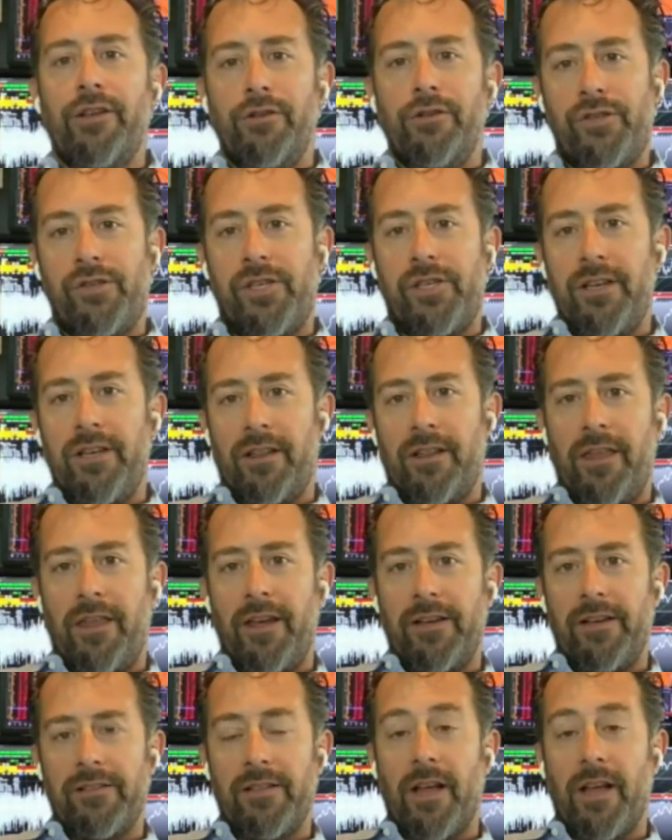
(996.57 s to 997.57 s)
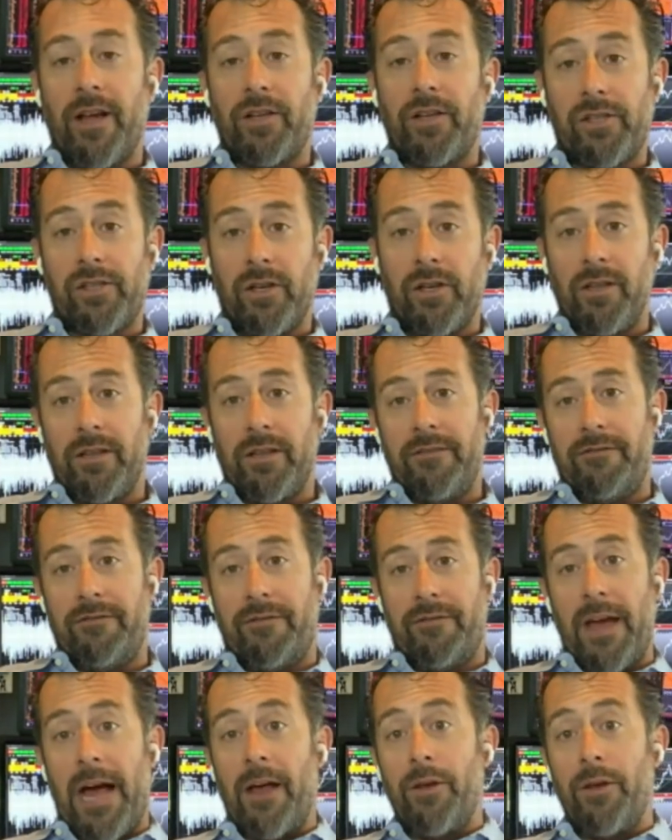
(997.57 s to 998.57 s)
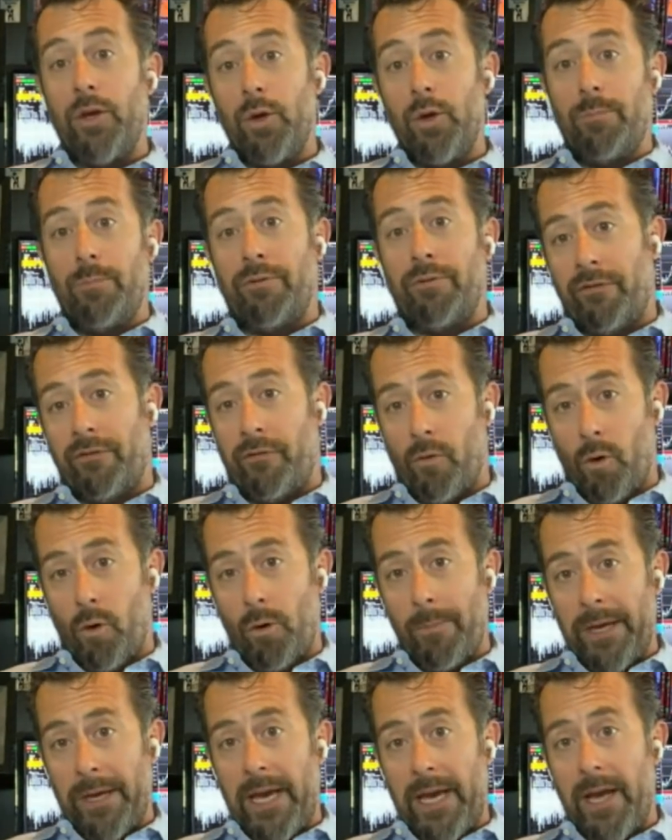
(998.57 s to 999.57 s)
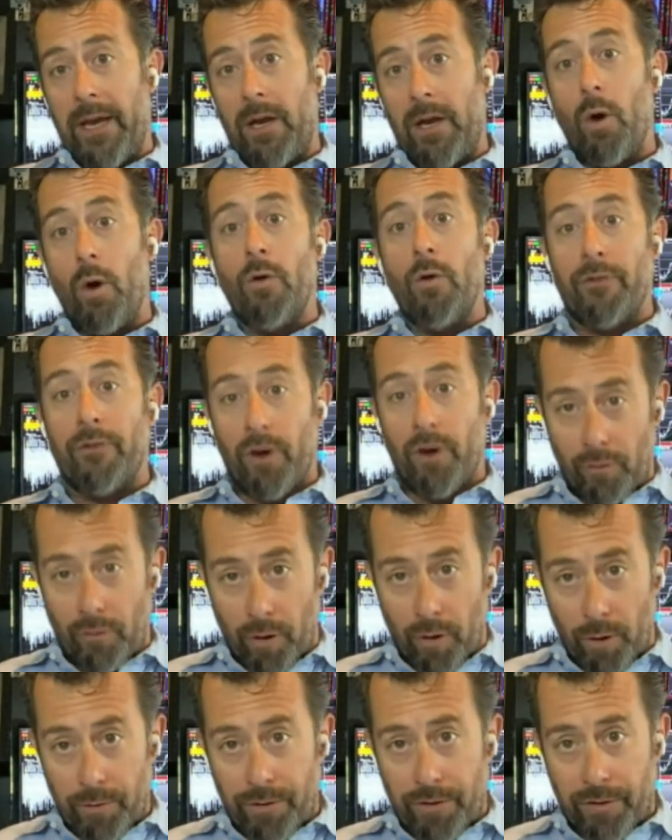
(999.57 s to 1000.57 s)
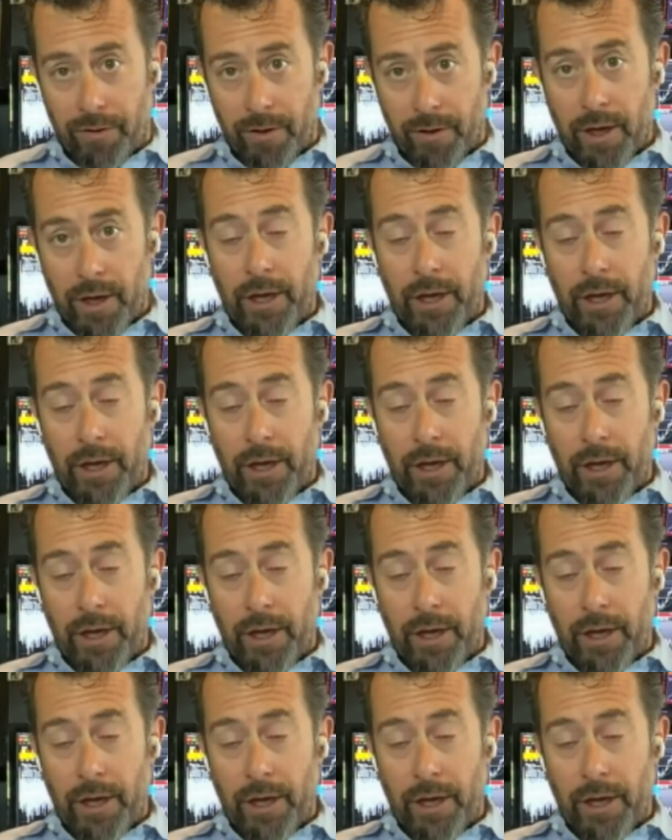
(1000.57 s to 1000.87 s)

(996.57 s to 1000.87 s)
You're seeing things like suddenly value perform again over growth.